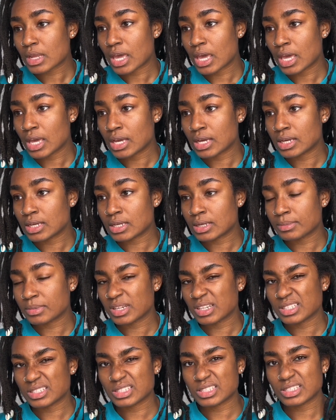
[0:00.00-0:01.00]
and I'm
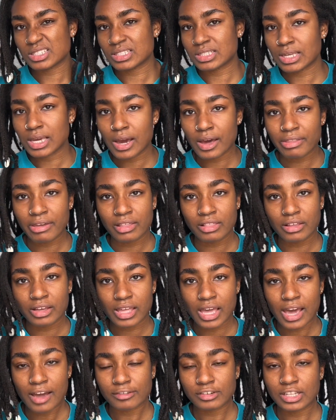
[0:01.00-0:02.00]
gonna just see how they look
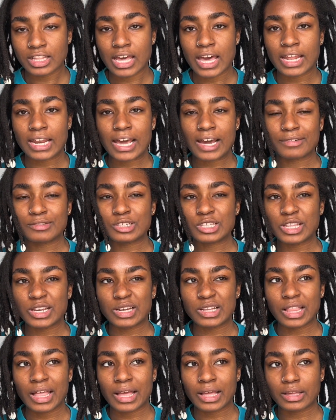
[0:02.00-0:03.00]
after that. After
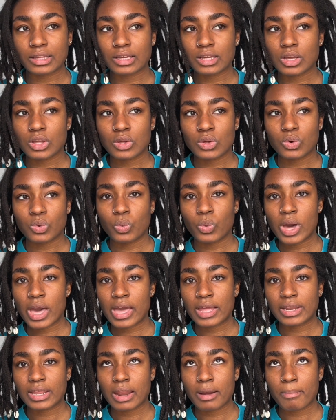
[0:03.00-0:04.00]
they're like
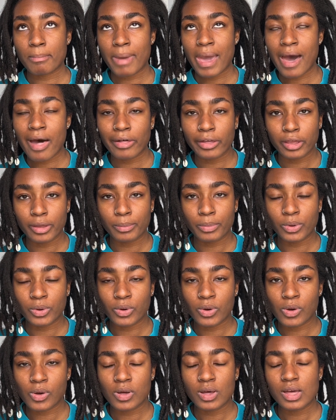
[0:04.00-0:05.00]
wet and
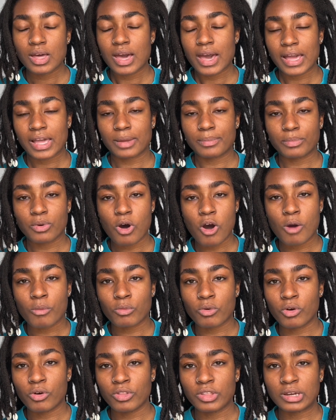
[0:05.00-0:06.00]
malleable, I can palm
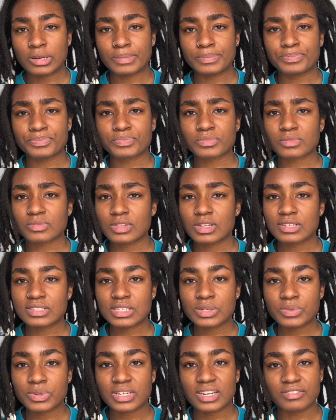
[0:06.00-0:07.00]
roll them,
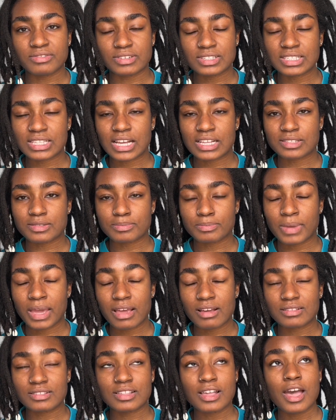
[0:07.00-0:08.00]
see what difference that
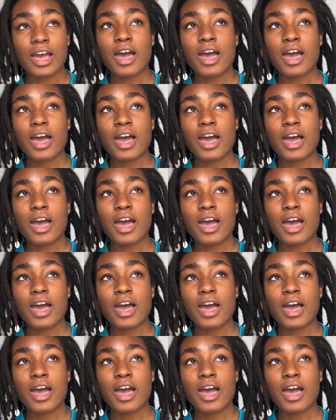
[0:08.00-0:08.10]
makes.